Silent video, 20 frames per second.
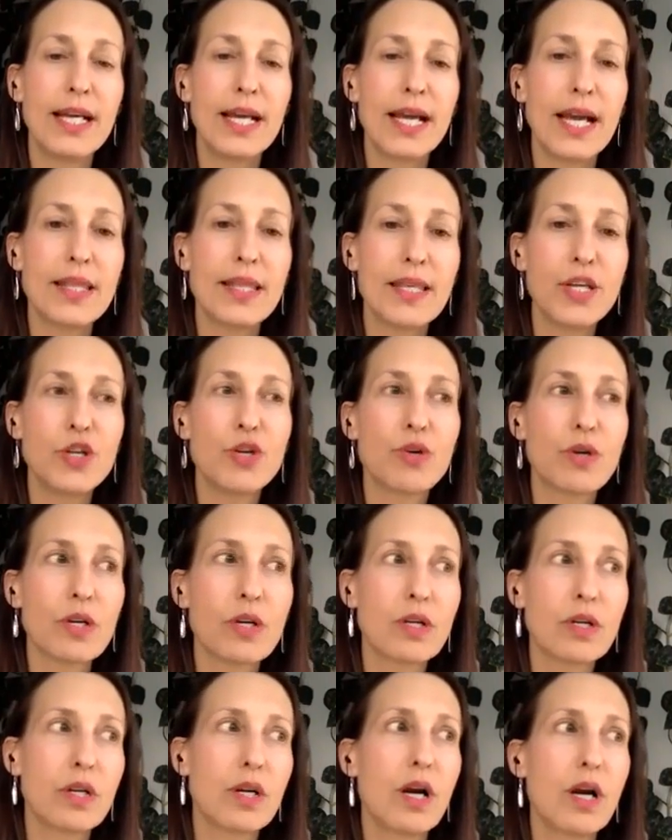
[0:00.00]
and then
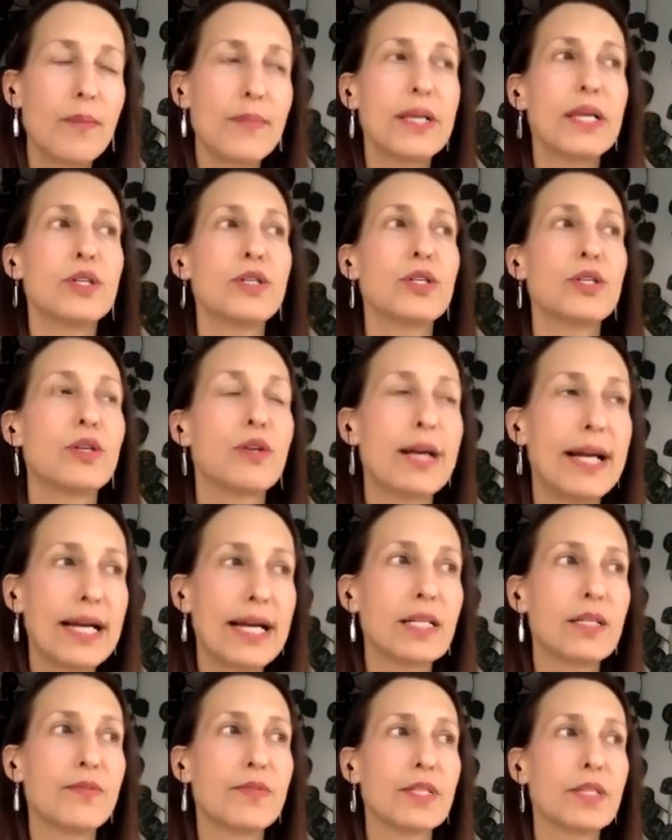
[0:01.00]
you're coming to your
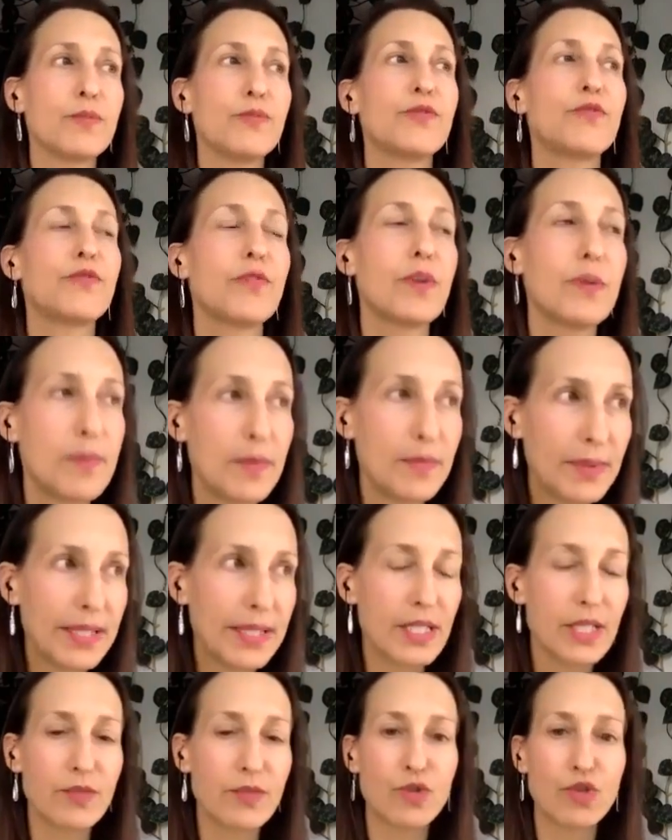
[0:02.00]
activism from a
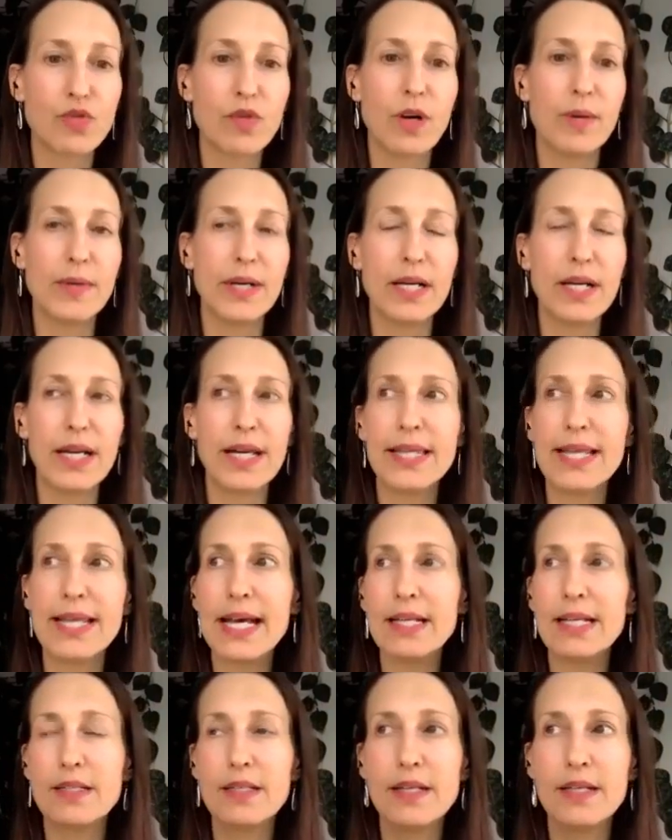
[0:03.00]
place of trauma, and
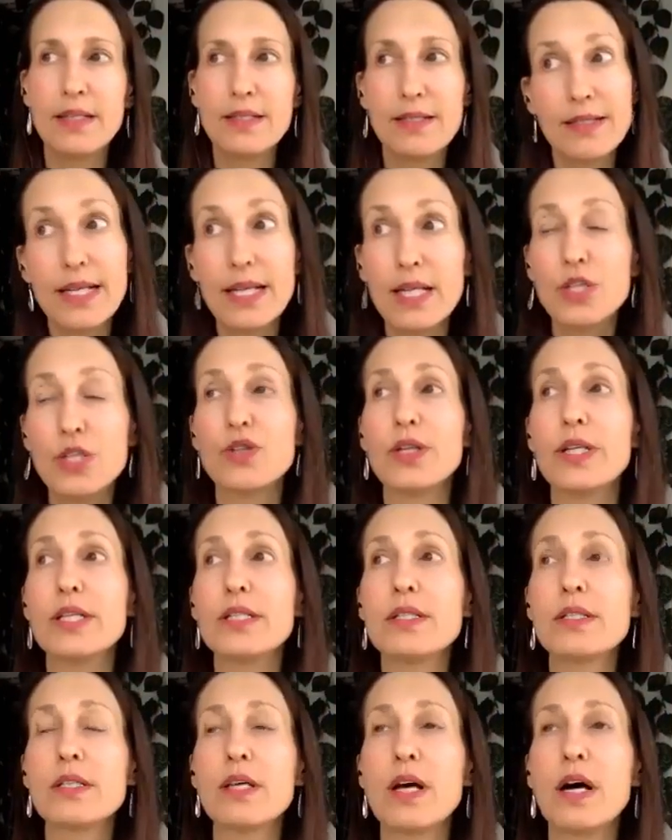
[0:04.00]
that is
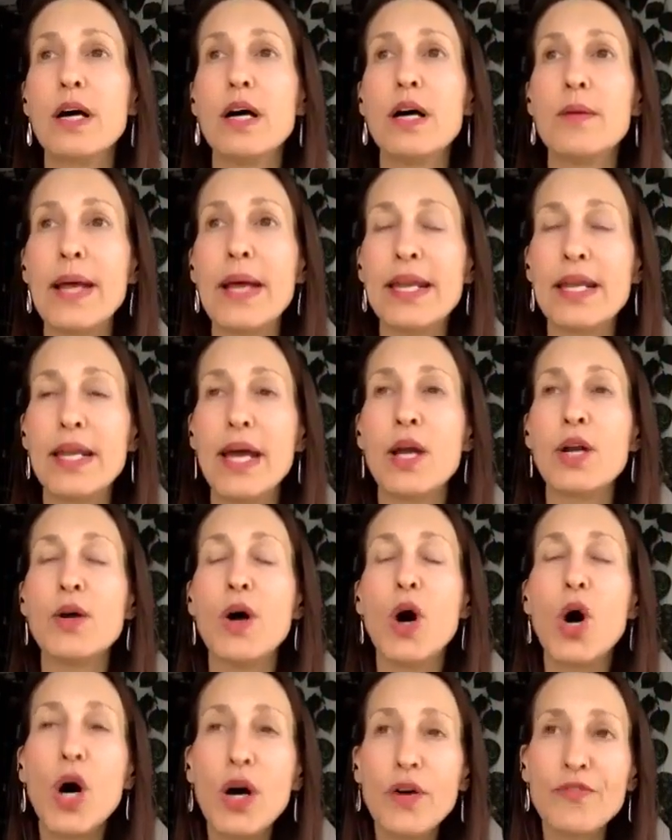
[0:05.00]
dangerous and
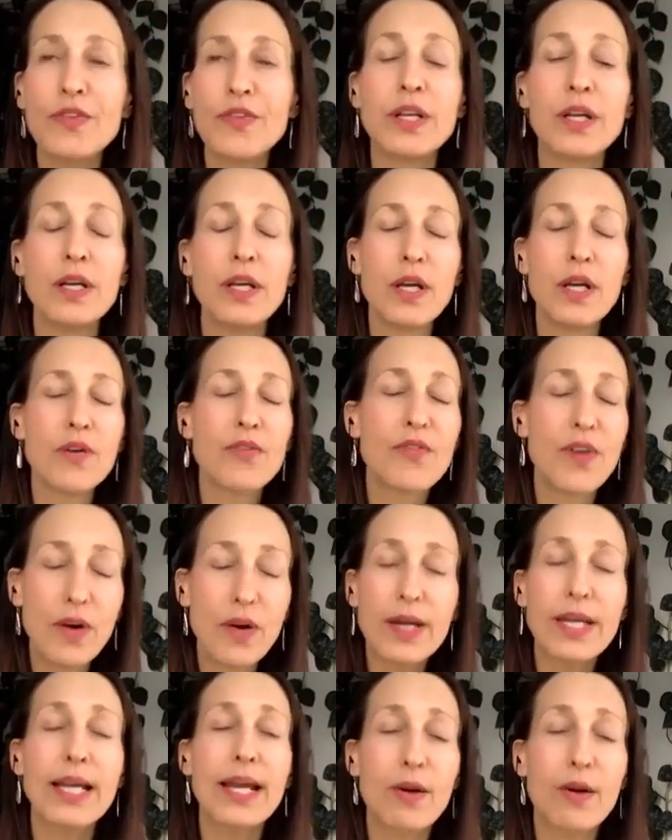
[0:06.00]
often
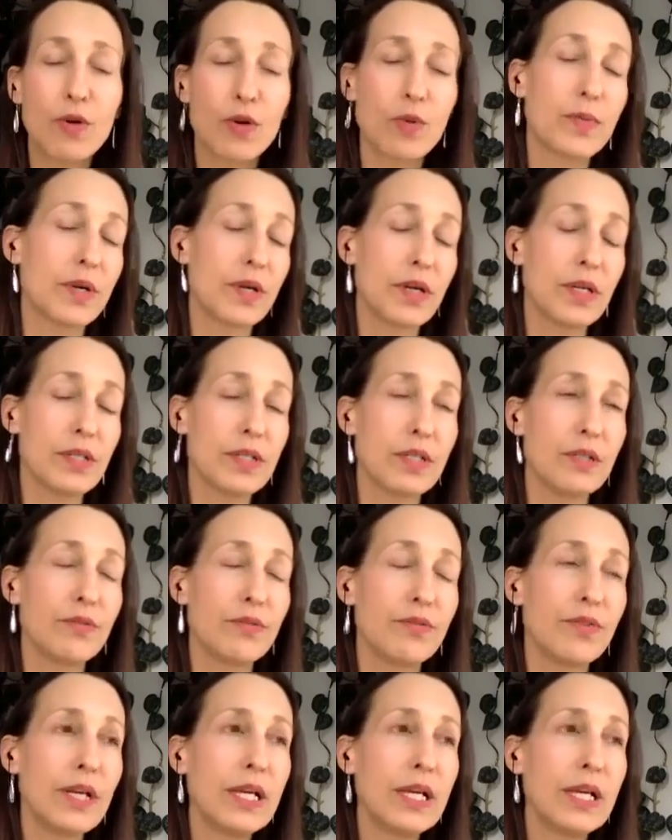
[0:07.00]
very counterproductive.